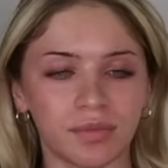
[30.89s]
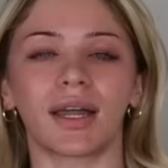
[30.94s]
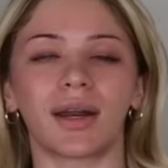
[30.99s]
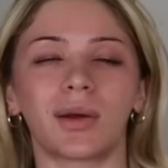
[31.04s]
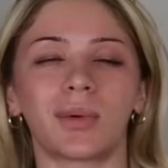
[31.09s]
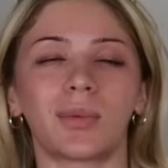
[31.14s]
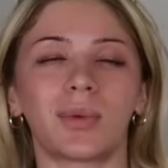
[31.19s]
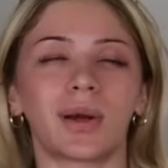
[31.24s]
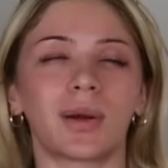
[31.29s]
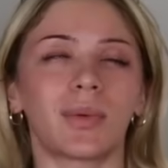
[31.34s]
I
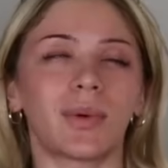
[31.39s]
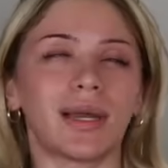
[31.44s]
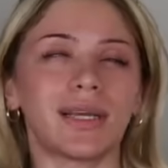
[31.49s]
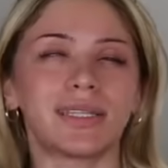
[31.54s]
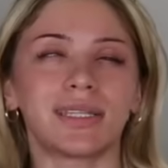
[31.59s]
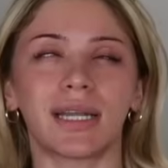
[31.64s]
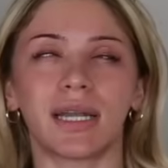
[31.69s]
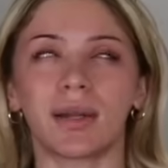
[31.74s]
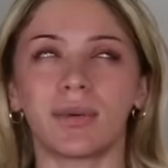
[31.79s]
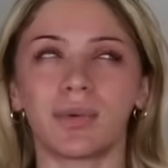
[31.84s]
don't wanna
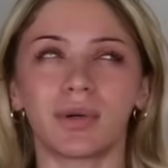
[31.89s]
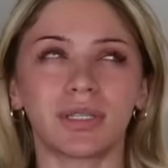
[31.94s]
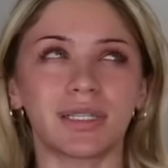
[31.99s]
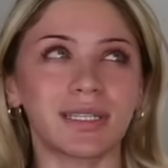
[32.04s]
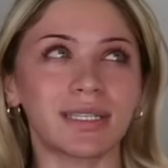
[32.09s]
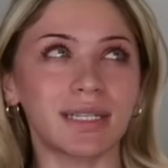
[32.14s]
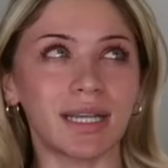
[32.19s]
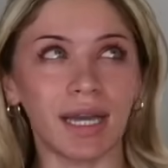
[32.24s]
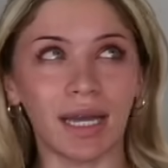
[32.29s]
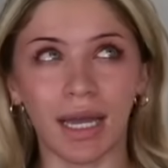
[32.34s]
waste
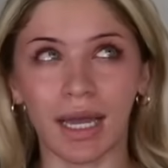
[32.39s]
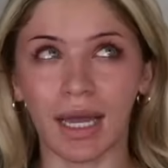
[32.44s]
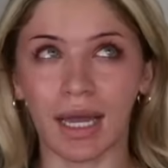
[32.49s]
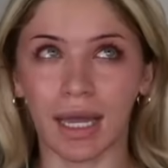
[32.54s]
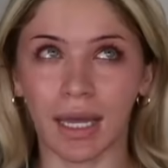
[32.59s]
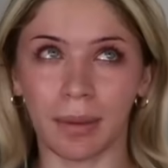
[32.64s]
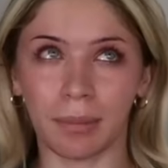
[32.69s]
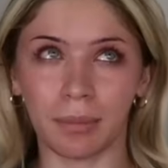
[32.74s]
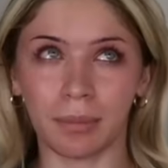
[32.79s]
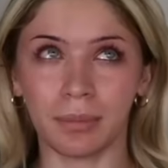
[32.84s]
anyone's
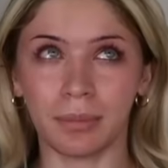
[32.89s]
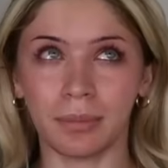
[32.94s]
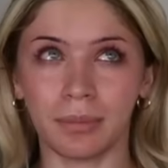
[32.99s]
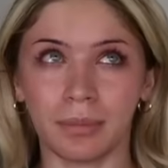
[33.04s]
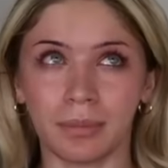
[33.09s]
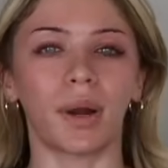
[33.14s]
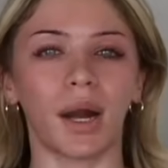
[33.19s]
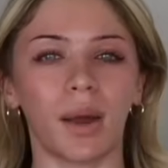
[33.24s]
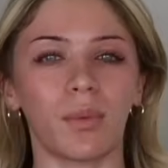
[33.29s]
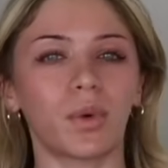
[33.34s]
time,
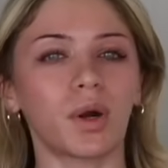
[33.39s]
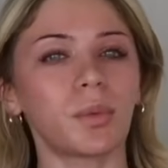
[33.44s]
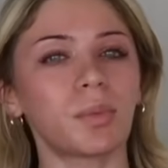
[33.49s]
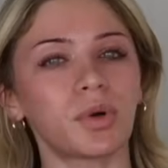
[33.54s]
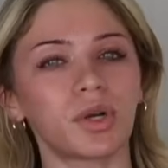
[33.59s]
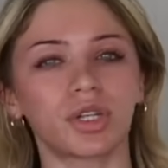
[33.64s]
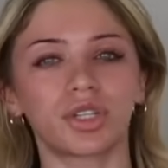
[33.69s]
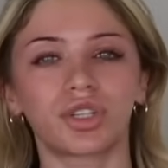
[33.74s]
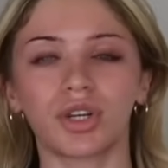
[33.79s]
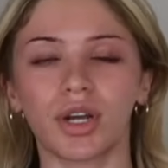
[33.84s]
but I wanna
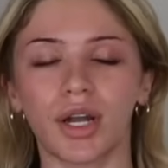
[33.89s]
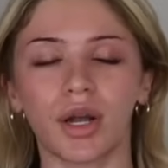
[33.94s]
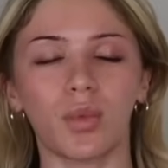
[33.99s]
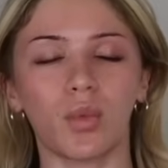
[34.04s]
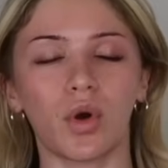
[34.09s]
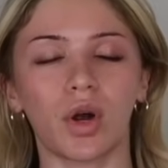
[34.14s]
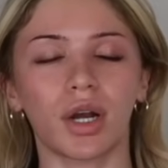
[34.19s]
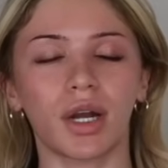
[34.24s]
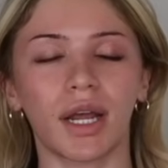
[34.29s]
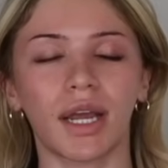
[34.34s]
put a trigger
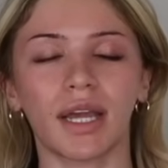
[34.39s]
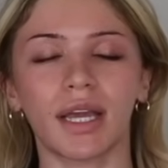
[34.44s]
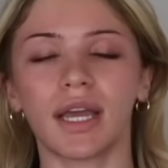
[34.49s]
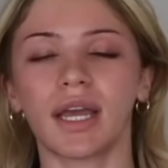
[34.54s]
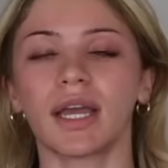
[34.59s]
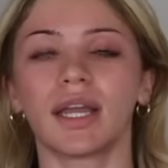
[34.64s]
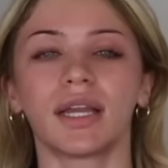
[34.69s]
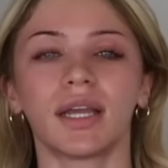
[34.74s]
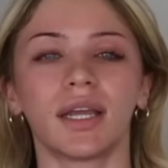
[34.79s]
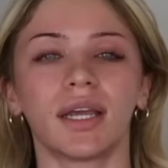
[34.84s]

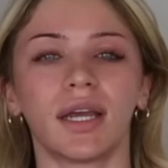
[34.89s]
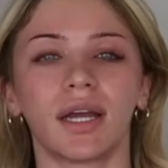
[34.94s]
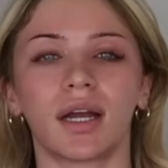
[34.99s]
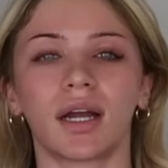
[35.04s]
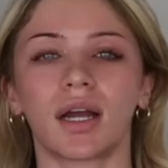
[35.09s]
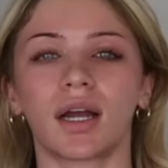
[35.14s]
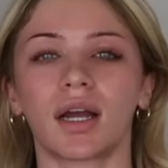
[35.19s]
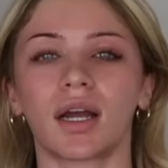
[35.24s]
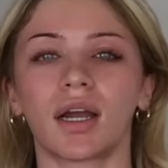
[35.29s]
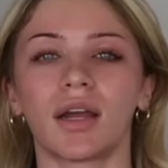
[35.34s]
warning in
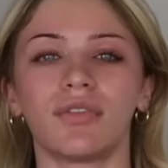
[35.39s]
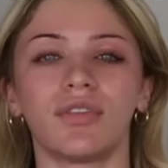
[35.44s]
here.